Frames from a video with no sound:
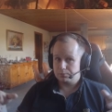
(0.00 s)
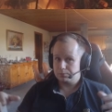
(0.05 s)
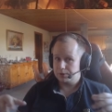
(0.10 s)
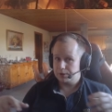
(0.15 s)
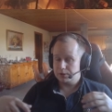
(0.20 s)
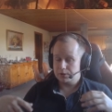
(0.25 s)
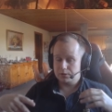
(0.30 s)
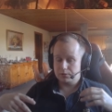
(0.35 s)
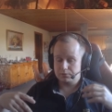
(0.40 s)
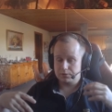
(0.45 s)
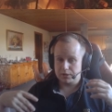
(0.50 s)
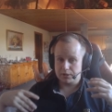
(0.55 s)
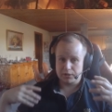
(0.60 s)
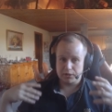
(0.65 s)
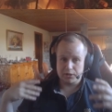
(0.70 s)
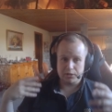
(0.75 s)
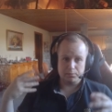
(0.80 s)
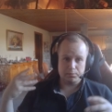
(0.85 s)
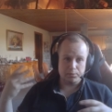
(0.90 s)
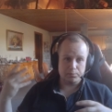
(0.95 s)
We know they
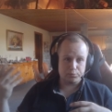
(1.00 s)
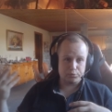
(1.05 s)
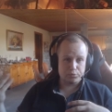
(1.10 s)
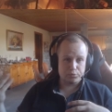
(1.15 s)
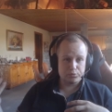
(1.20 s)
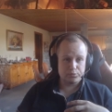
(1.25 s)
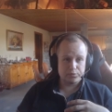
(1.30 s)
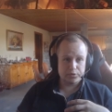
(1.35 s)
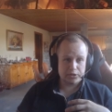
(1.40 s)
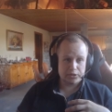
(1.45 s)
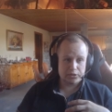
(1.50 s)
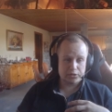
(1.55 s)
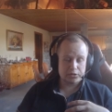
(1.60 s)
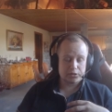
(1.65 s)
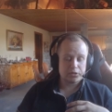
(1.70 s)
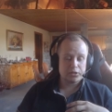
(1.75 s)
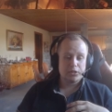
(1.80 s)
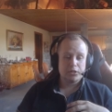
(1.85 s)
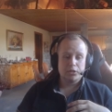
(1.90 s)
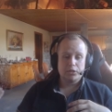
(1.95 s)
keep improving it,
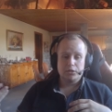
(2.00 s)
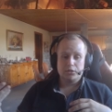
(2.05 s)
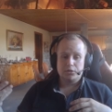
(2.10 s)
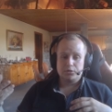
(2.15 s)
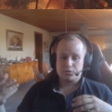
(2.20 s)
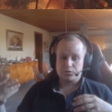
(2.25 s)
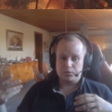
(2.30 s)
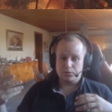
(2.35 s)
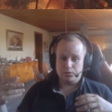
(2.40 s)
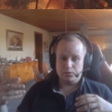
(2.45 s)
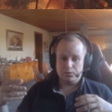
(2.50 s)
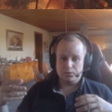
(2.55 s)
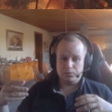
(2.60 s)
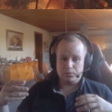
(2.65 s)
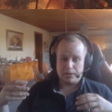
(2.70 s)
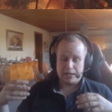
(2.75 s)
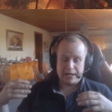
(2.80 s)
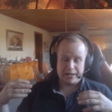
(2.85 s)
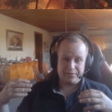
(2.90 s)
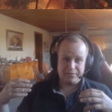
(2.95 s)
so
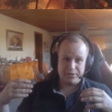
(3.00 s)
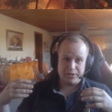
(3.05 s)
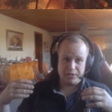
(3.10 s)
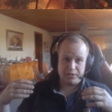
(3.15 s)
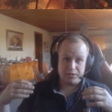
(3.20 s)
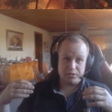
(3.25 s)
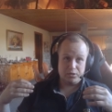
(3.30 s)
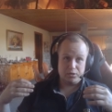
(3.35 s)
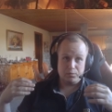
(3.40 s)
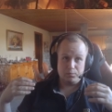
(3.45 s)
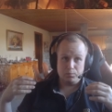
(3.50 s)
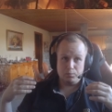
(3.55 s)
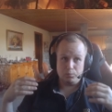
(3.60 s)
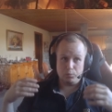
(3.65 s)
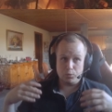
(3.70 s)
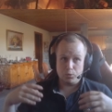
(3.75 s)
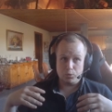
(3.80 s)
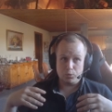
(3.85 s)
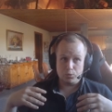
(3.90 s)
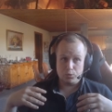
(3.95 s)
having
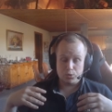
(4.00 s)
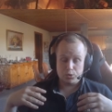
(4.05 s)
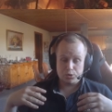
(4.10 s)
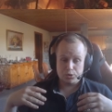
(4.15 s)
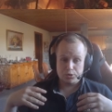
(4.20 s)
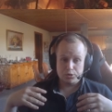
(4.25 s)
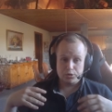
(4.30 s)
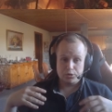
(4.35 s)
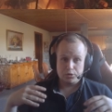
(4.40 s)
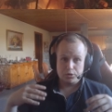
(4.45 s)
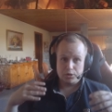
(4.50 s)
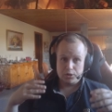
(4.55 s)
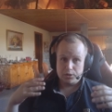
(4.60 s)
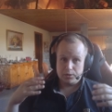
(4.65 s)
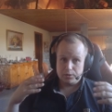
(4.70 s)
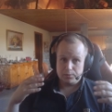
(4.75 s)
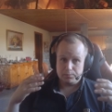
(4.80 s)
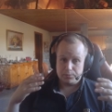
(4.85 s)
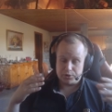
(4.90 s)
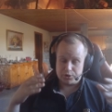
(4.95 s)
more
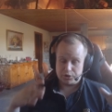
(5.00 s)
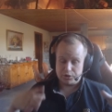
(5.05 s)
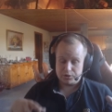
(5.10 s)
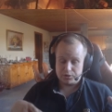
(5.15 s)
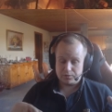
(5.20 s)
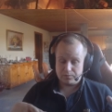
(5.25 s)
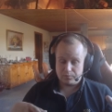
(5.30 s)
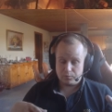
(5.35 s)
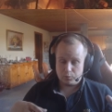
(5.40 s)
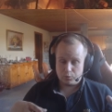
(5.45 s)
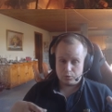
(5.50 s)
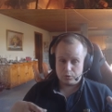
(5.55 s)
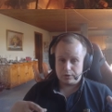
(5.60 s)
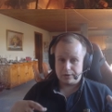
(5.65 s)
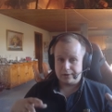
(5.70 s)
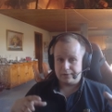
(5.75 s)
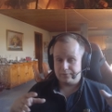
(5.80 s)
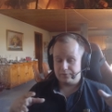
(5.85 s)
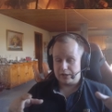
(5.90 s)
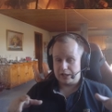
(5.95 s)
machines of war
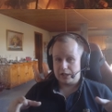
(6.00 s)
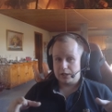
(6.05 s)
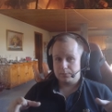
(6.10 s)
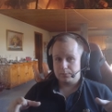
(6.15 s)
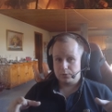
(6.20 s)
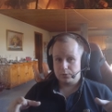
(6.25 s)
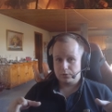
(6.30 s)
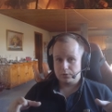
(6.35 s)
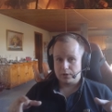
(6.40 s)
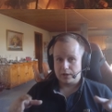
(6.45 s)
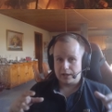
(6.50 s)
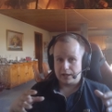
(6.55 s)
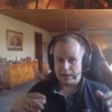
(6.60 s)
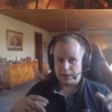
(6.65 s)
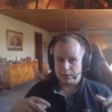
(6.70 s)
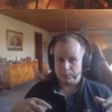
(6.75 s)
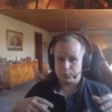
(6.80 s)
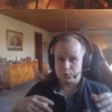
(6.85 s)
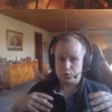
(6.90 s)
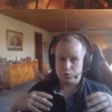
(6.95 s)
available
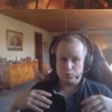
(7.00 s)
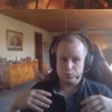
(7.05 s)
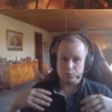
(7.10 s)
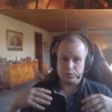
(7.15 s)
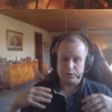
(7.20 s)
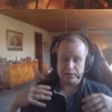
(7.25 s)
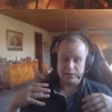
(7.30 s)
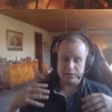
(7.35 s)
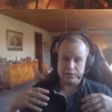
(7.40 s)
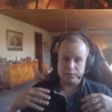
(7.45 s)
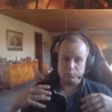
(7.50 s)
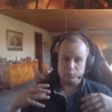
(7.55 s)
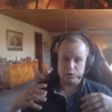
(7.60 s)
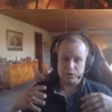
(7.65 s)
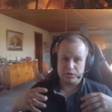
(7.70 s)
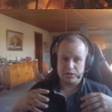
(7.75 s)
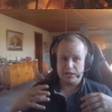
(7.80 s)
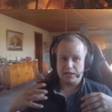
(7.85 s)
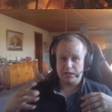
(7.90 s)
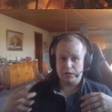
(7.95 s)
helps you dealing with
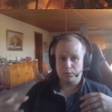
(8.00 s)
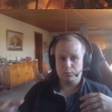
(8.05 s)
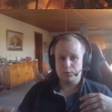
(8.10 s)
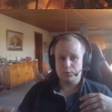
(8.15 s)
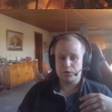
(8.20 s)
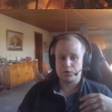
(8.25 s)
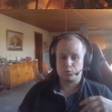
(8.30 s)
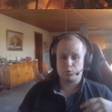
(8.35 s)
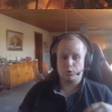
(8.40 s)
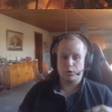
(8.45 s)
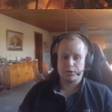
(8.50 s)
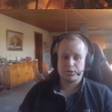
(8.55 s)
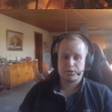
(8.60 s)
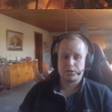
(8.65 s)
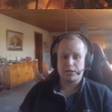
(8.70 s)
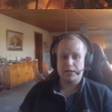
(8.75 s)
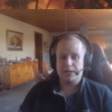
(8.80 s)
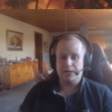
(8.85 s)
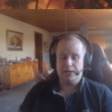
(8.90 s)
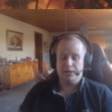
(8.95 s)
the enemy squads
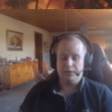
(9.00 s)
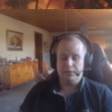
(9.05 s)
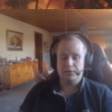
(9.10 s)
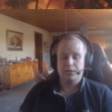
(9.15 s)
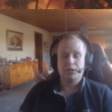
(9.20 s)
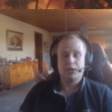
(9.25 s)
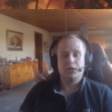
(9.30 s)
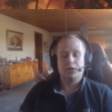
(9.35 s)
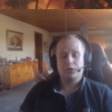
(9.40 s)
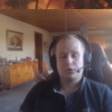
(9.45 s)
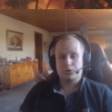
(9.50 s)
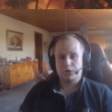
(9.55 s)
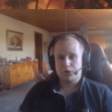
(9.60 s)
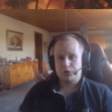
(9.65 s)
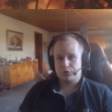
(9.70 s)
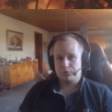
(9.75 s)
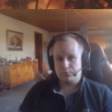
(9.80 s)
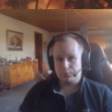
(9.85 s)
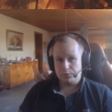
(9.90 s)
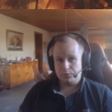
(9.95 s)
and
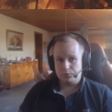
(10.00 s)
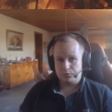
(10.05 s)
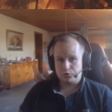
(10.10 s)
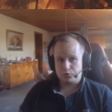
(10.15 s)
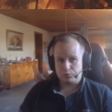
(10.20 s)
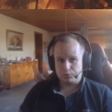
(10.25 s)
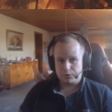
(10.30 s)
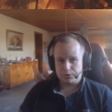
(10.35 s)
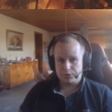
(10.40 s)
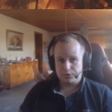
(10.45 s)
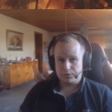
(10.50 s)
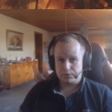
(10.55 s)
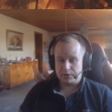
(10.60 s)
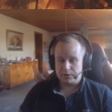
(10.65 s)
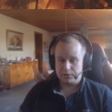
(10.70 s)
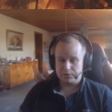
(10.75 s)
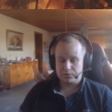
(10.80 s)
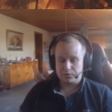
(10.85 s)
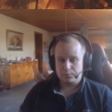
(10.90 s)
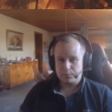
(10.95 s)
contribute towards your
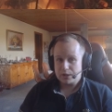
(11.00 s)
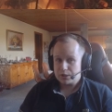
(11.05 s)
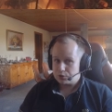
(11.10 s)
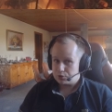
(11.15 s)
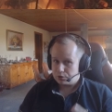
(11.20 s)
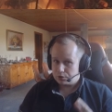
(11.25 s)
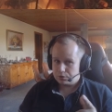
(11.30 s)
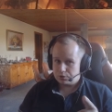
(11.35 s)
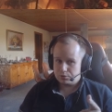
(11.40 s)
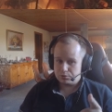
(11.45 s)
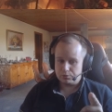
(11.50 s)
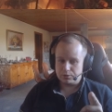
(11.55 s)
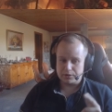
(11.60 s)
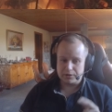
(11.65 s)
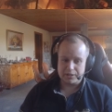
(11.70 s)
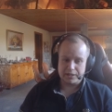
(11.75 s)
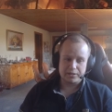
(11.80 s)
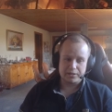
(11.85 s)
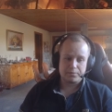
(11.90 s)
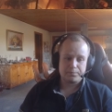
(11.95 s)
guild. So make sure you're doing
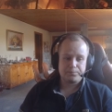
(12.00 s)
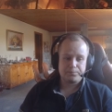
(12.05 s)
that.